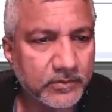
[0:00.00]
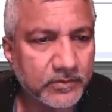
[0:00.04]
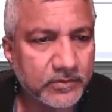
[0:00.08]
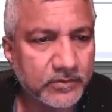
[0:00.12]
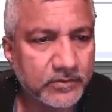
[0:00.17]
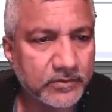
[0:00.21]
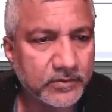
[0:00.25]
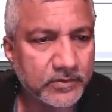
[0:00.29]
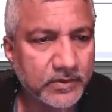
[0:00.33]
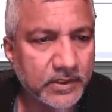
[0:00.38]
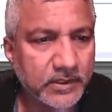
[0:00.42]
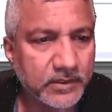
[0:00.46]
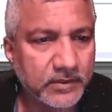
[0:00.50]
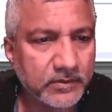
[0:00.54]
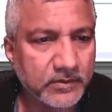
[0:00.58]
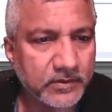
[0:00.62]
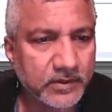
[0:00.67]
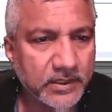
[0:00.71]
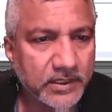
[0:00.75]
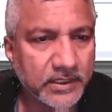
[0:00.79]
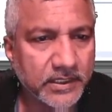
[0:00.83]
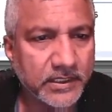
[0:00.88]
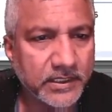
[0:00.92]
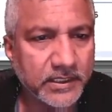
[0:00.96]
Try to
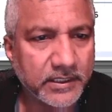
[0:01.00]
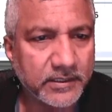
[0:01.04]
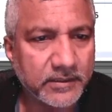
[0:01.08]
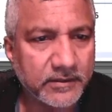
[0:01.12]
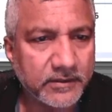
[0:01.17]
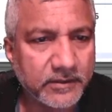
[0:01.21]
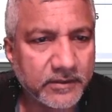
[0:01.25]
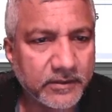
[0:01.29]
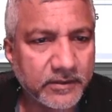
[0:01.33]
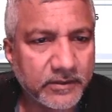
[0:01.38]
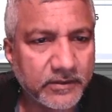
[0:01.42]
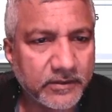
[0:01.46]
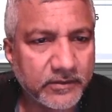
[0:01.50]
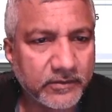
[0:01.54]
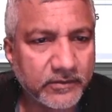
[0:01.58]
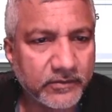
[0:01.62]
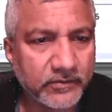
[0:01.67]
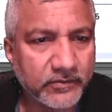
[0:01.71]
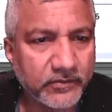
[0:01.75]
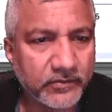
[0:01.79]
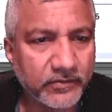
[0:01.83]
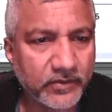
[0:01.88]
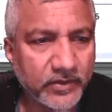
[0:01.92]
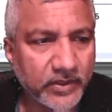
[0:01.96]
get it.
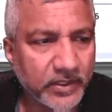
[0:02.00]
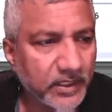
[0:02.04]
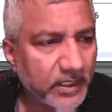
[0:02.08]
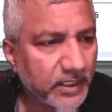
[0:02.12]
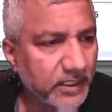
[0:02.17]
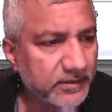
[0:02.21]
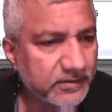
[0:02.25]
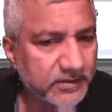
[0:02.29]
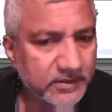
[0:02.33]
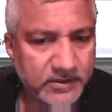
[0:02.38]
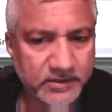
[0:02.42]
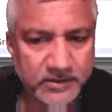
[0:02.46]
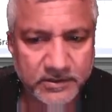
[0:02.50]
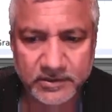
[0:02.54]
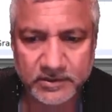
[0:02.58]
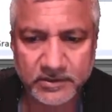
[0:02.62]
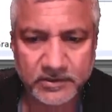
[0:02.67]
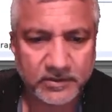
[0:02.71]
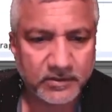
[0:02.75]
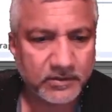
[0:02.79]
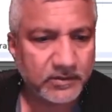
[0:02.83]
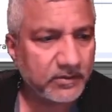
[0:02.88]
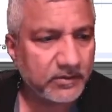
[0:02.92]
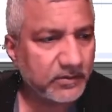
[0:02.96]
Yes.
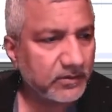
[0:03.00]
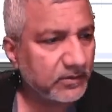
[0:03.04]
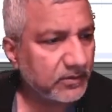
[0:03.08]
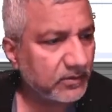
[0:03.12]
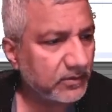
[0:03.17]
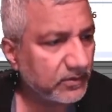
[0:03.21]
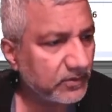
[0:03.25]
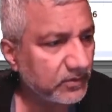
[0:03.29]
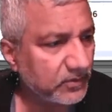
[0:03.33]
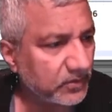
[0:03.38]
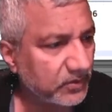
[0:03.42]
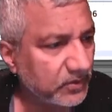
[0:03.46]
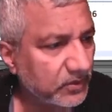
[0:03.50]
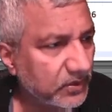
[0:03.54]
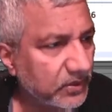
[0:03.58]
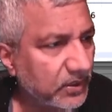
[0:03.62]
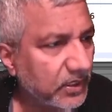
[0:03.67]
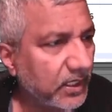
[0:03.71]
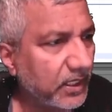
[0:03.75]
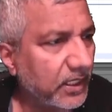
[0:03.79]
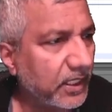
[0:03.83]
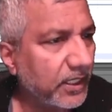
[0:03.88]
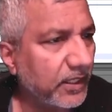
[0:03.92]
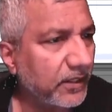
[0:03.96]

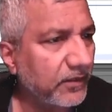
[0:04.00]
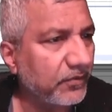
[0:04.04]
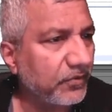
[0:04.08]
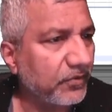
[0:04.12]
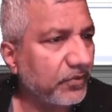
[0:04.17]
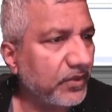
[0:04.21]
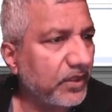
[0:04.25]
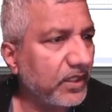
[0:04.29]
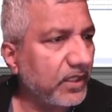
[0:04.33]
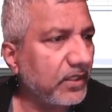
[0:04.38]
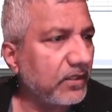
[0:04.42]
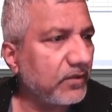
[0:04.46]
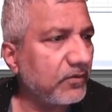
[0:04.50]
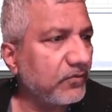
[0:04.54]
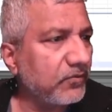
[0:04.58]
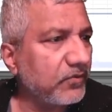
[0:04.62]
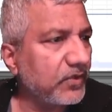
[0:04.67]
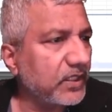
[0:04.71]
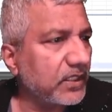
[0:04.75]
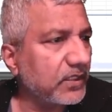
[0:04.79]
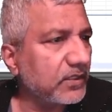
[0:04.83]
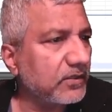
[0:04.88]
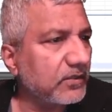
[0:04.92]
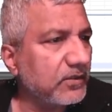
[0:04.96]
And then we
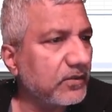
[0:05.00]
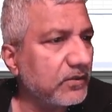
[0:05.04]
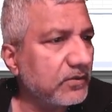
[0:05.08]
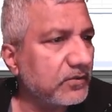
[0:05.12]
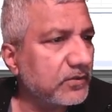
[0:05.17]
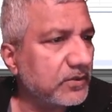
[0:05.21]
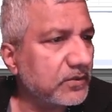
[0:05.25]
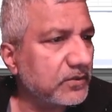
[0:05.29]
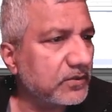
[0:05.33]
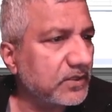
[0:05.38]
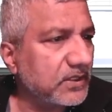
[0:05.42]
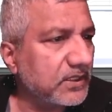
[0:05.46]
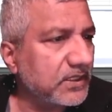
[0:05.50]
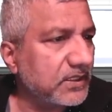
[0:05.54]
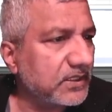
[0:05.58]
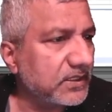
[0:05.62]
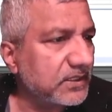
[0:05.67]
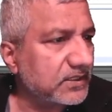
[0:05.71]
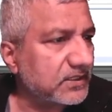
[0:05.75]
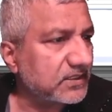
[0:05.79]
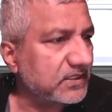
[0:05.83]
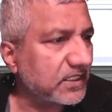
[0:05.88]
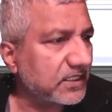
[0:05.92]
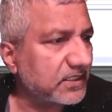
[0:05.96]
can go to the
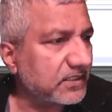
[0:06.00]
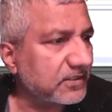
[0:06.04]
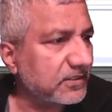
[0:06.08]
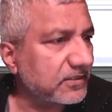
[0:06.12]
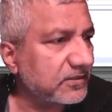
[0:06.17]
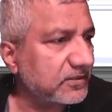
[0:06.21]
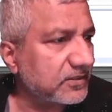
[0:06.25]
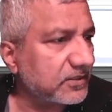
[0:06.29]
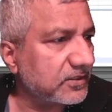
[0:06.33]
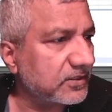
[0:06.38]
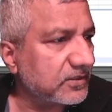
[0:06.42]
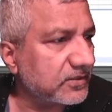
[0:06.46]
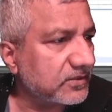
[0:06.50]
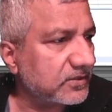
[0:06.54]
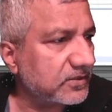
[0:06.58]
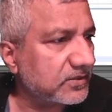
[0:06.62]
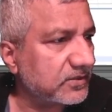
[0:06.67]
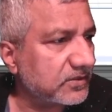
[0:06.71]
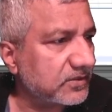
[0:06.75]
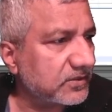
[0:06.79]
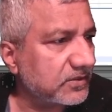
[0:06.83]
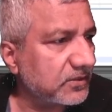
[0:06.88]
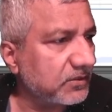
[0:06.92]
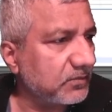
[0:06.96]
statistics
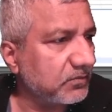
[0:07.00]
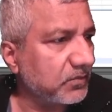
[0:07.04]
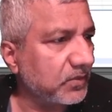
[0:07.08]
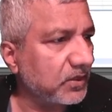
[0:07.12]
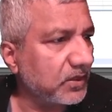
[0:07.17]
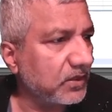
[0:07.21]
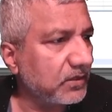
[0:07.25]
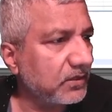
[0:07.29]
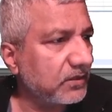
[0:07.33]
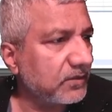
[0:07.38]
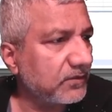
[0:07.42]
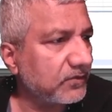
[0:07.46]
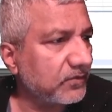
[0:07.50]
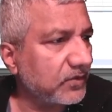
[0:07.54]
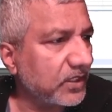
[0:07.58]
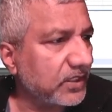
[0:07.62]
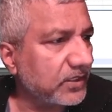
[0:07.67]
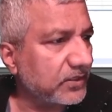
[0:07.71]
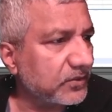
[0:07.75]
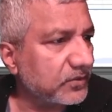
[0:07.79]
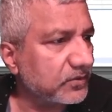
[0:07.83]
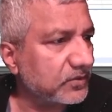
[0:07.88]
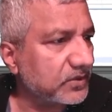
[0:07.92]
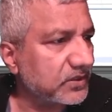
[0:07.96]
symbol that
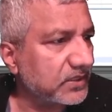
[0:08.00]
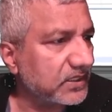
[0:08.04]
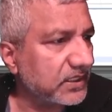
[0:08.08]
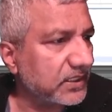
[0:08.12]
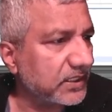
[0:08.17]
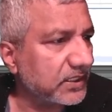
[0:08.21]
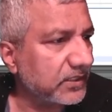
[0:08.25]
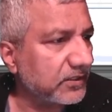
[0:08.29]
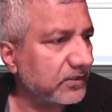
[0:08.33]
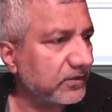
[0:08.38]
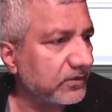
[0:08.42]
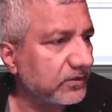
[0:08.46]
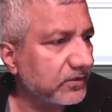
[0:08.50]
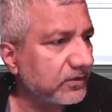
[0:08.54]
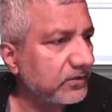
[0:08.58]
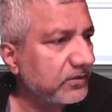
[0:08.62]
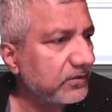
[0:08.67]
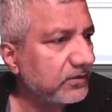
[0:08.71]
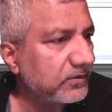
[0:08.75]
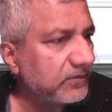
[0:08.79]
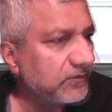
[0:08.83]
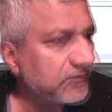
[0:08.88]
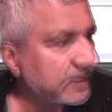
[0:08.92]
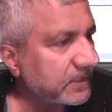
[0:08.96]
you see here.
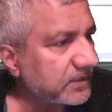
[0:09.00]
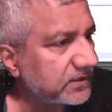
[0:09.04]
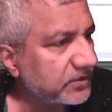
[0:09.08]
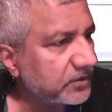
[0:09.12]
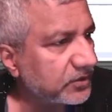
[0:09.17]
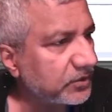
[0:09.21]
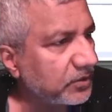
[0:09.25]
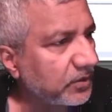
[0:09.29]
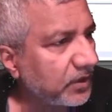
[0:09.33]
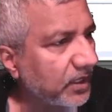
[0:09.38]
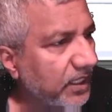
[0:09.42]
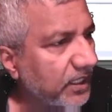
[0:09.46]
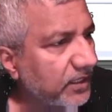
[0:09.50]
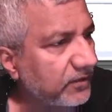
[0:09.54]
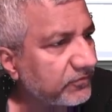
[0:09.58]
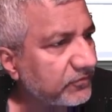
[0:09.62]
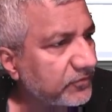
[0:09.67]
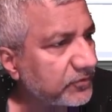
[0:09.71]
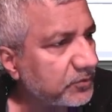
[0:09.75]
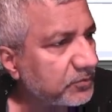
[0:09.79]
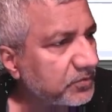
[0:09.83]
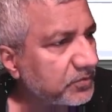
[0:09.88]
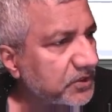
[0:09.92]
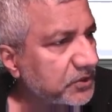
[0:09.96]
Because you have
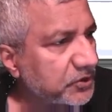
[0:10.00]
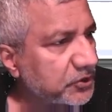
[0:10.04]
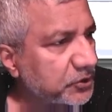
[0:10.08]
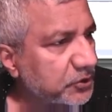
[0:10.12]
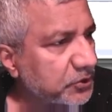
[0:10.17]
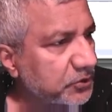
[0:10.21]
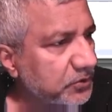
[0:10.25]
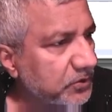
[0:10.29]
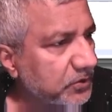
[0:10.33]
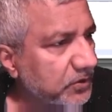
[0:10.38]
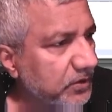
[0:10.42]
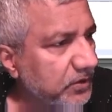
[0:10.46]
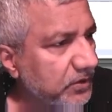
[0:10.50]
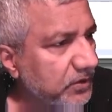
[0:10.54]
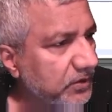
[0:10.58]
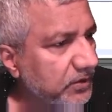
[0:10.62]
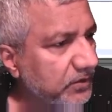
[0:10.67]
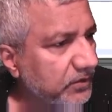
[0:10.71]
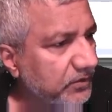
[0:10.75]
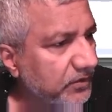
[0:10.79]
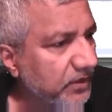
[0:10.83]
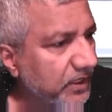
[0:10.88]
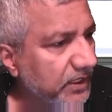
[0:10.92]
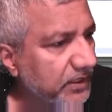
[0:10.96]
to be sure
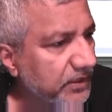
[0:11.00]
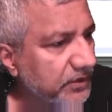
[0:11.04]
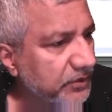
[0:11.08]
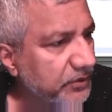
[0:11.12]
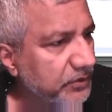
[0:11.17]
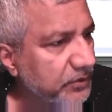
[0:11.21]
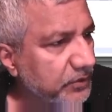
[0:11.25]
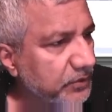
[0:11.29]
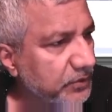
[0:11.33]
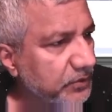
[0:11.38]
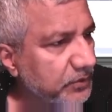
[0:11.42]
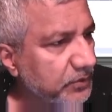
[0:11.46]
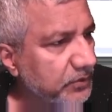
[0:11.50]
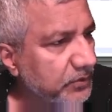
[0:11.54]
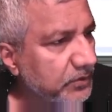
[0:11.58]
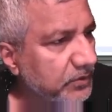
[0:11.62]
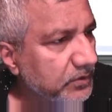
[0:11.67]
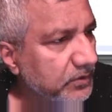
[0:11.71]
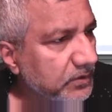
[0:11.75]
that you